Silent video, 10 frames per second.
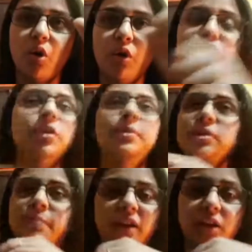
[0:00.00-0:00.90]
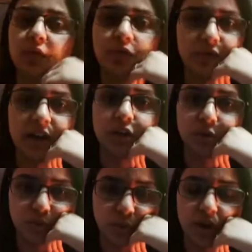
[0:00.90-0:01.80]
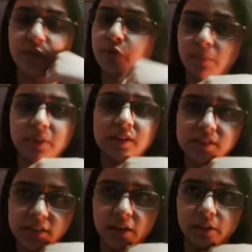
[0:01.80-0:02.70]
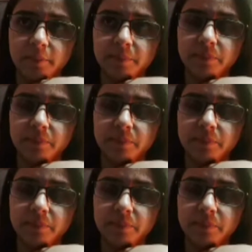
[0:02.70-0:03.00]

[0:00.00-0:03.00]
of the perspective of right to informed consent.